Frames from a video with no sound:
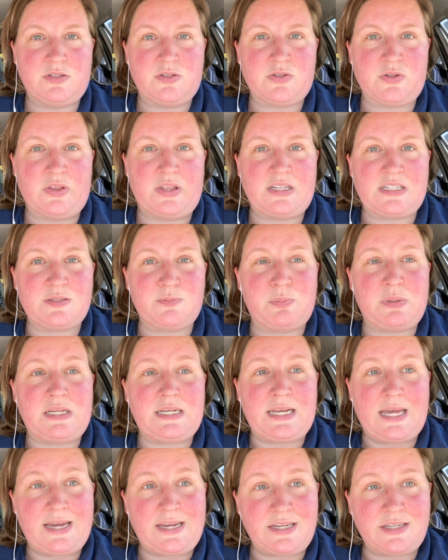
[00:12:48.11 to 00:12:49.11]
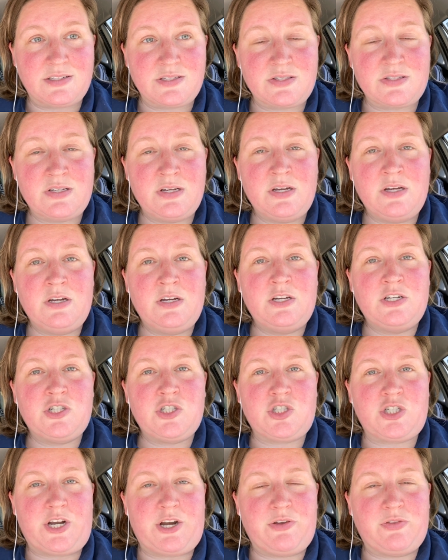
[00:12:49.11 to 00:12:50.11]
So that's be nice,
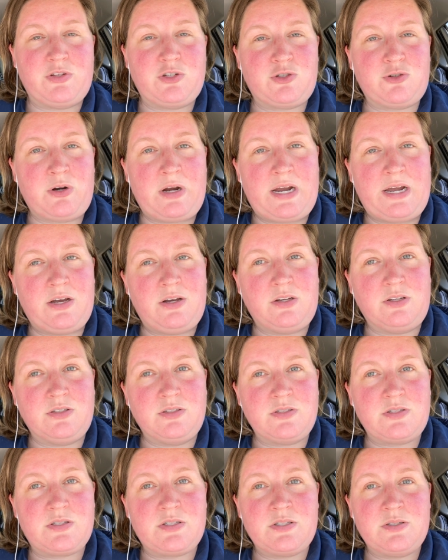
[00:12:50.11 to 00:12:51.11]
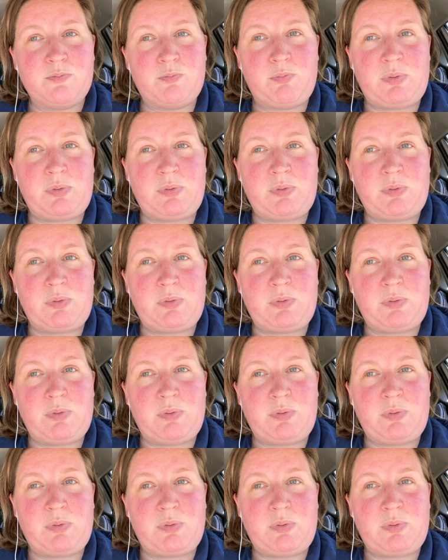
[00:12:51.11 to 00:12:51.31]
share the trails,